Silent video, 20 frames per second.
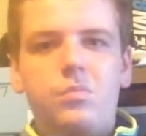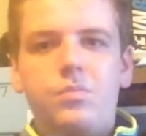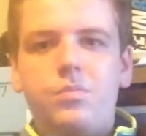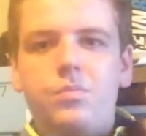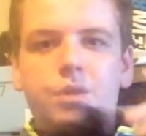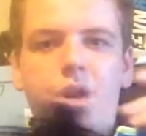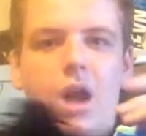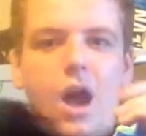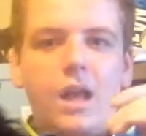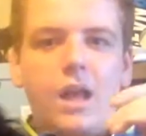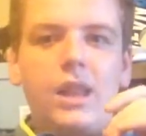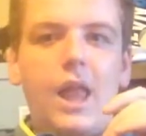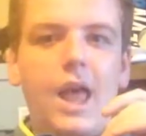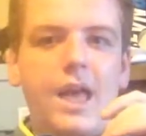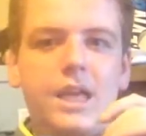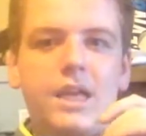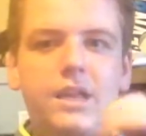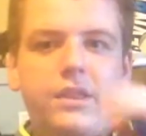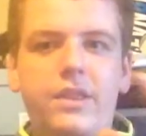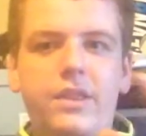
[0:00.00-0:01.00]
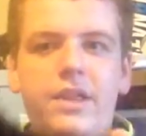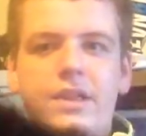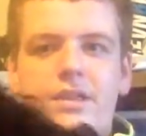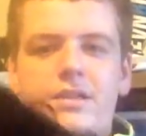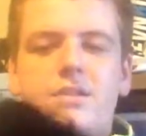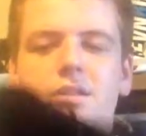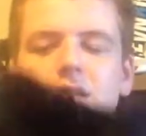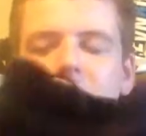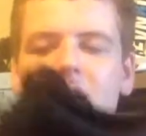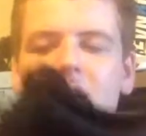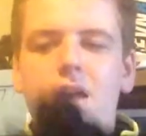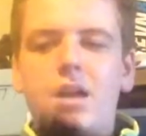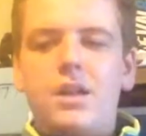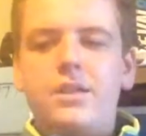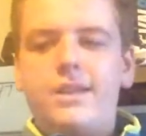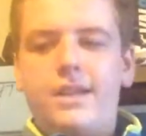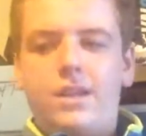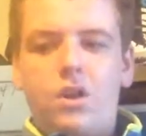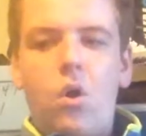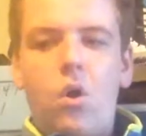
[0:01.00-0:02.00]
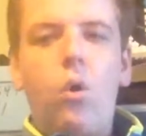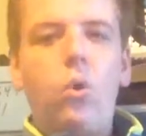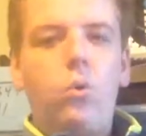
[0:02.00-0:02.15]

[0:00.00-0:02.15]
not liking this and